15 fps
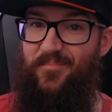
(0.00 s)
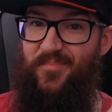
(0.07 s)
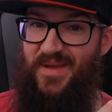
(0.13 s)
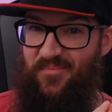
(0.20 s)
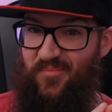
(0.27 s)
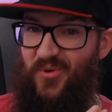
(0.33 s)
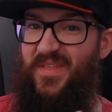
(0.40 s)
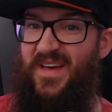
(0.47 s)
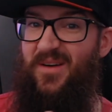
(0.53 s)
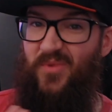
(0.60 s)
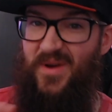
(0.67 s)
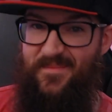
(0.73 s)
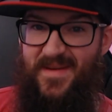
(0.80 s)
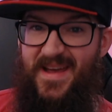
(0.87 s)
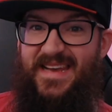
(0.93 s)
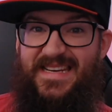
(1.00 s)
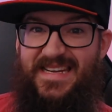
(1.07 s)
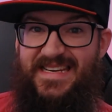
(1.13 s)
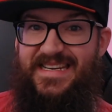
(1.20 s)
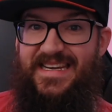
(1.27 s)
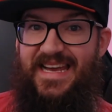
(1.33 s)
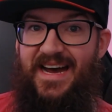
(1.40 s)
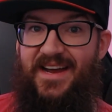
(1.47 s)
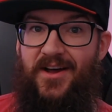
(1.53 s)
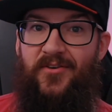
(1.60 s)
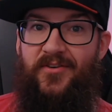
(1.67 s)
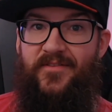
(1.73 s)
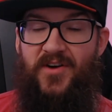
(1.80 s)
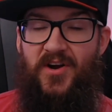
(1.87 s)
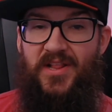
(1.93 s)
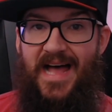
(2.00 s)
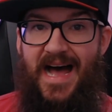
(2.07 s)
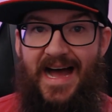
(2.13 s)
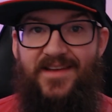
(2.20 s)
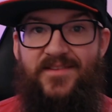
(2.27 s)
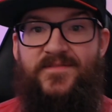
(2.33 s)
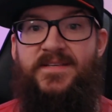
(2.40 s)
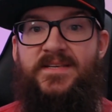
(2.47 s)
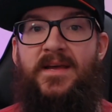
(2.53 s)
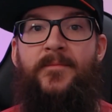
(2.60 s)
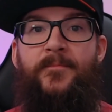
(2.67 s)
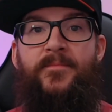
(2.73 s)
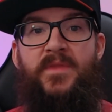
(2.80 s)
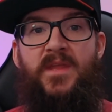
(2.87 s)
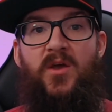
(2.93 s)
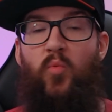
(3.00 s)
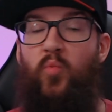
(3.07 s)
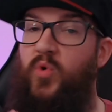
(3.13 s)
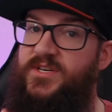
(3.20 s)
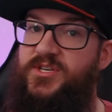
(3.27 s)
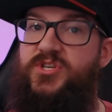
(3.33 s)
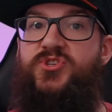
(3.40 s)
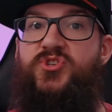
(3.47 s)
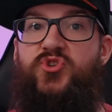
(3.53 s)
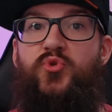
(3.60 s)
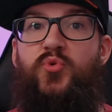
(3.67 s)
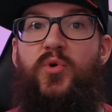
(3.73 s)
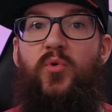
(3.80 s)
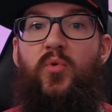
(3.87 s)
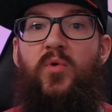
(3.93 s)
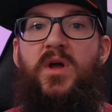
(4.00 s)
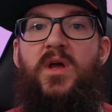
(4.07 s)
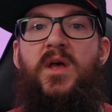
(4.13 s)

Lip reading: people that we may need to cut out of our lives, which is true.